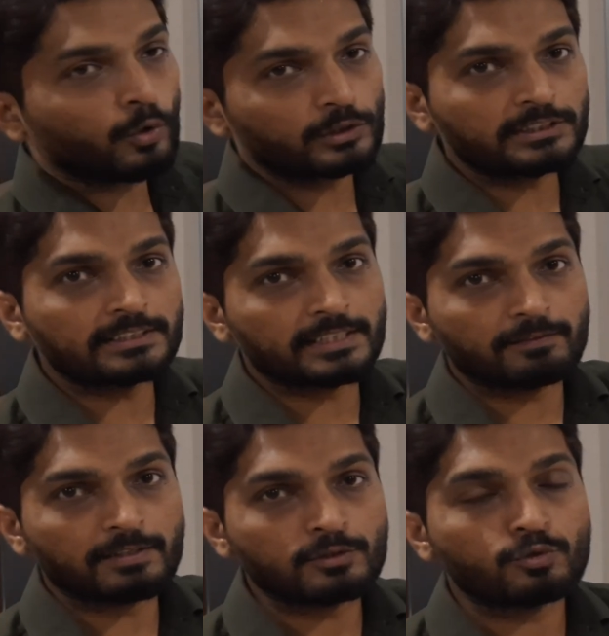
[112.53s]
Cauchy
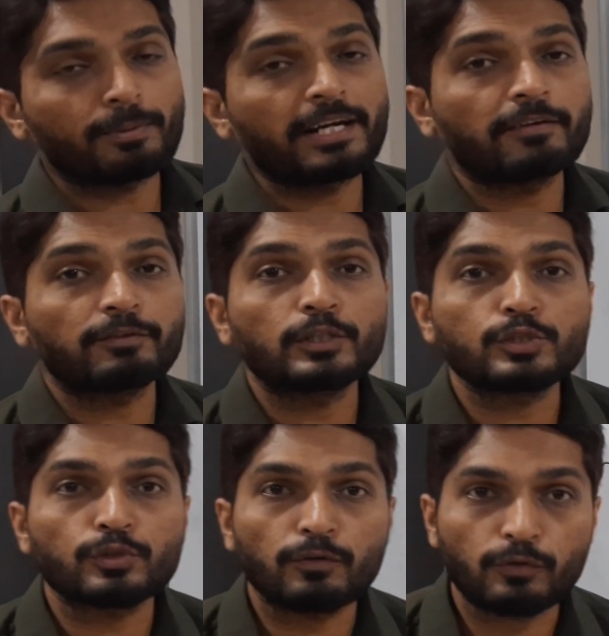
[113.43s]
sequence. So by
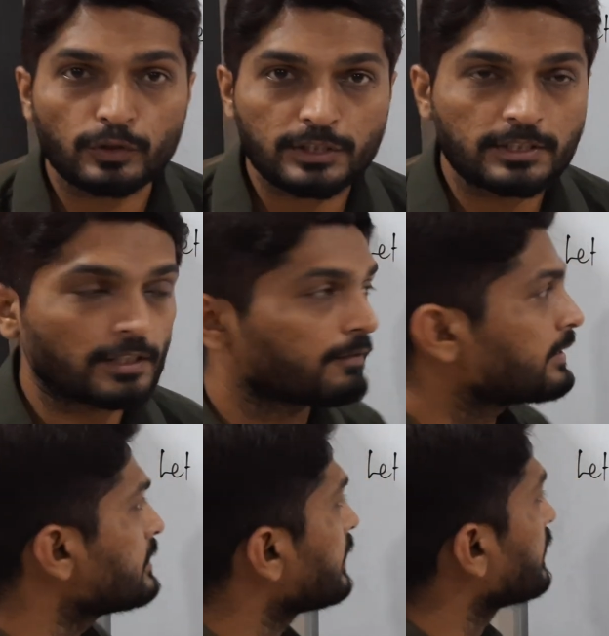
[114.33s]
definition of Cauchy
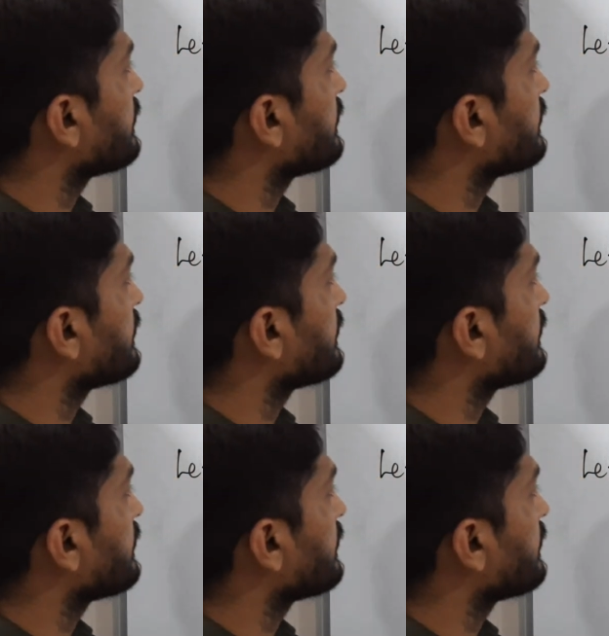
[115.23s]
sequence, I